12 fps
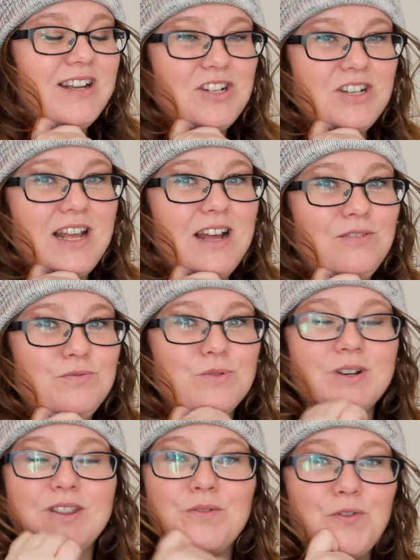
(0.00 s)
actually have
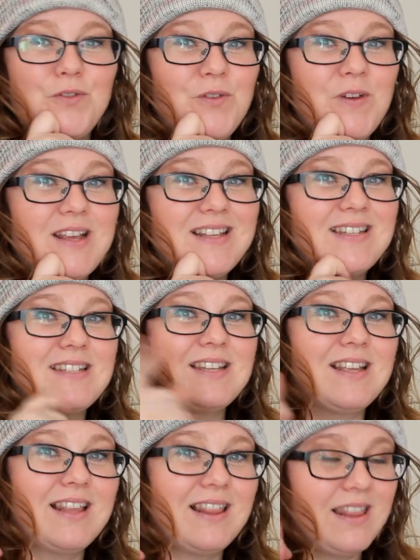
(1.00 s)
one that fits
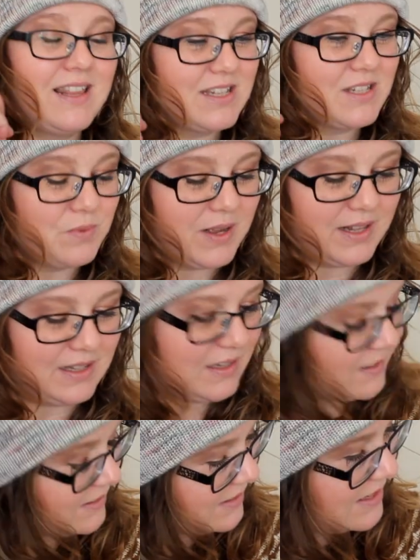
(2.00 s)
this well.
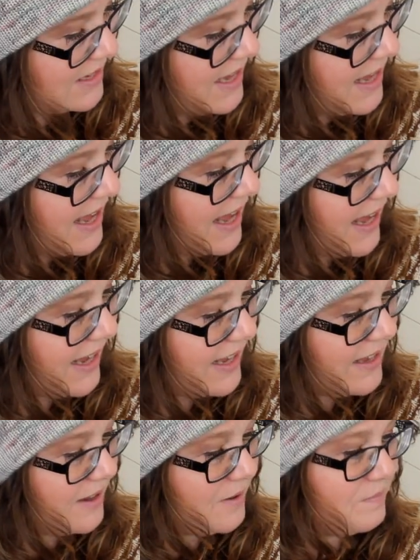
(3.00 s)

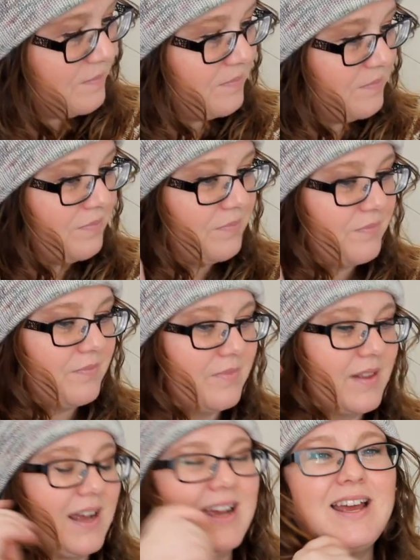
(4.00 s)
I
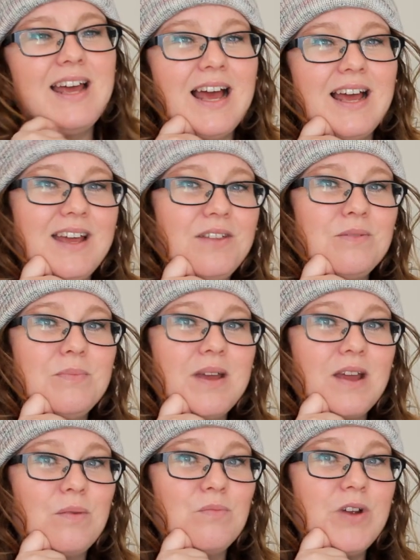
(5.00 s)
either
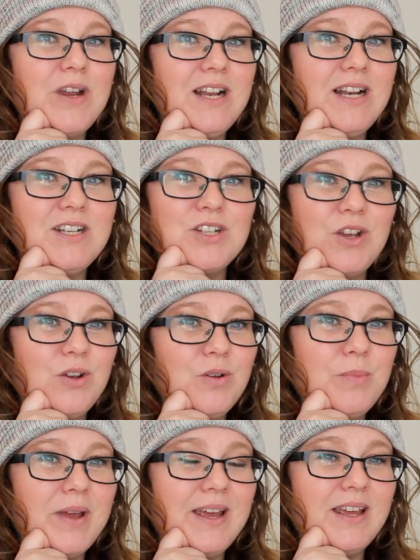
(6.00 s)
make them really too
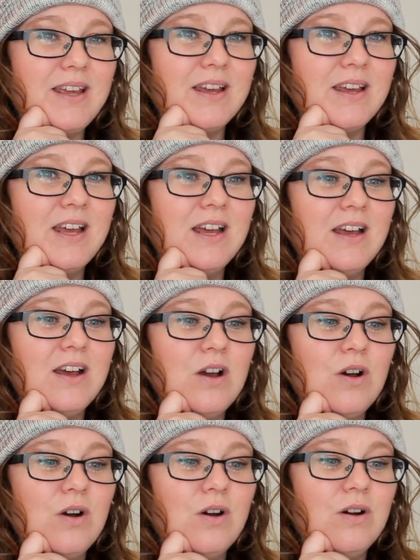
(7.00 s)
big.
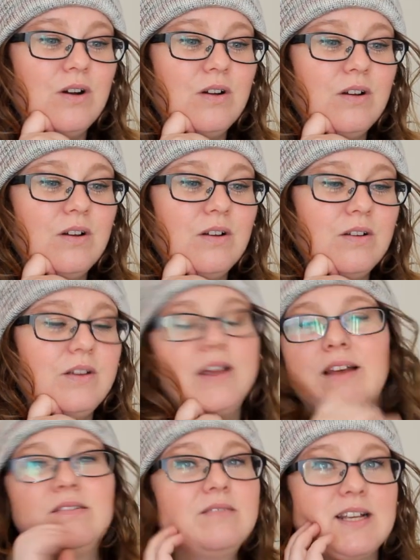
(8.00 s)

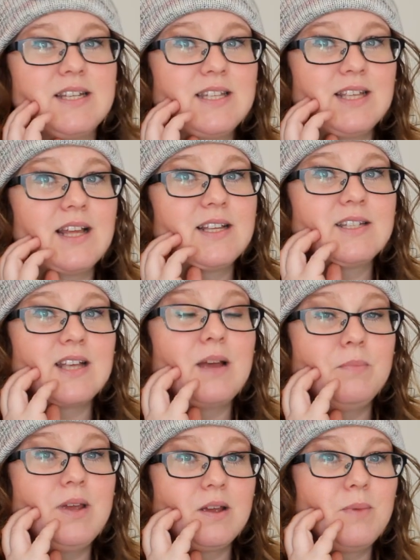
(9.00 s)
Yeah, that's it. I
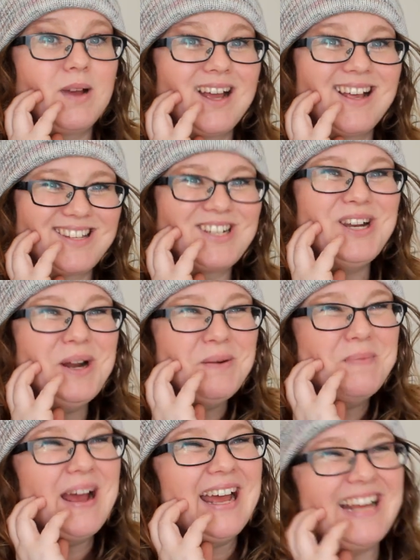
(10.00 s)
make my hats too
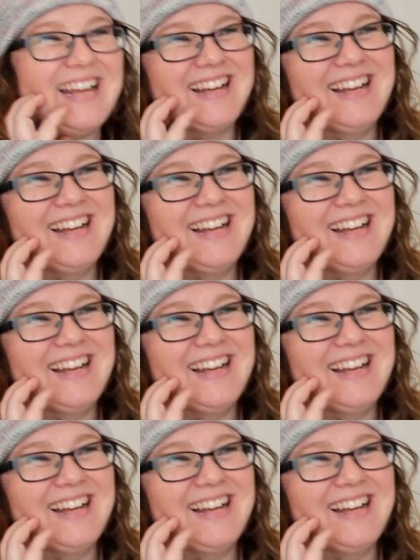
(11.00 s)
big.